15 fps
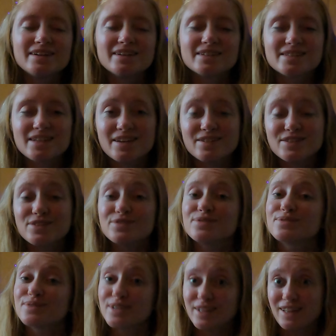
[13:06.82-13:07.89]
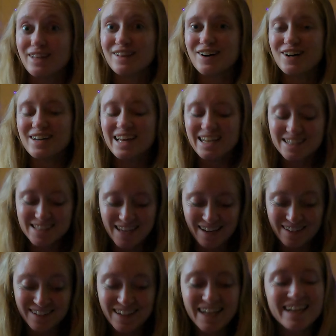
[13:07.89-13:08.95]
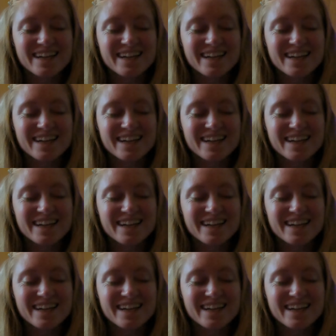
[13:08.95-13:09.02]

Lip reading: So that was a really long exhale,